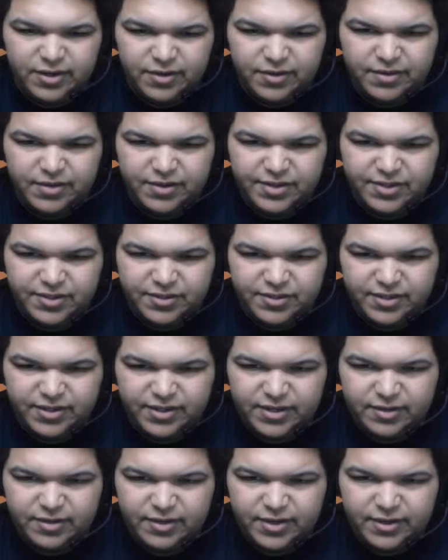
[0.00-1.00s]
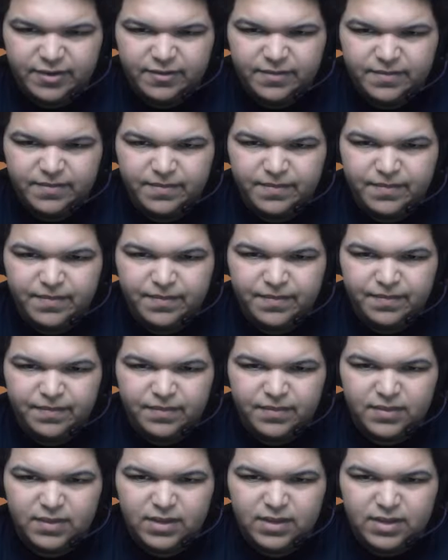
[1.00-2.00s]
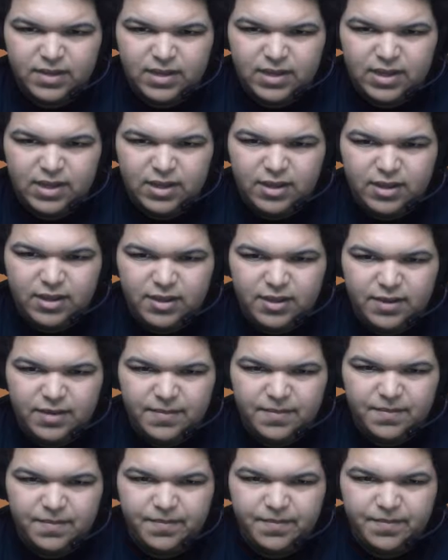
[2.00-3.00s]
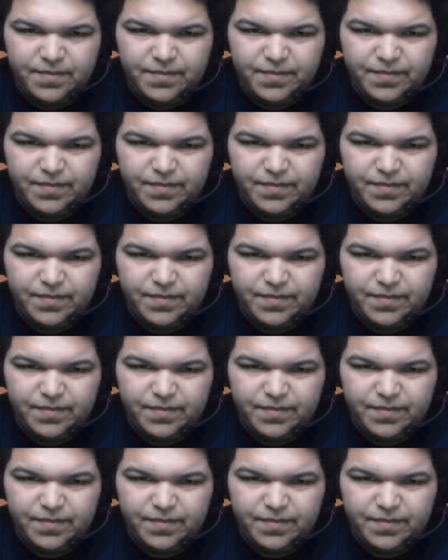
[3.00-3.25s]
Oh, I was just thinking of Um...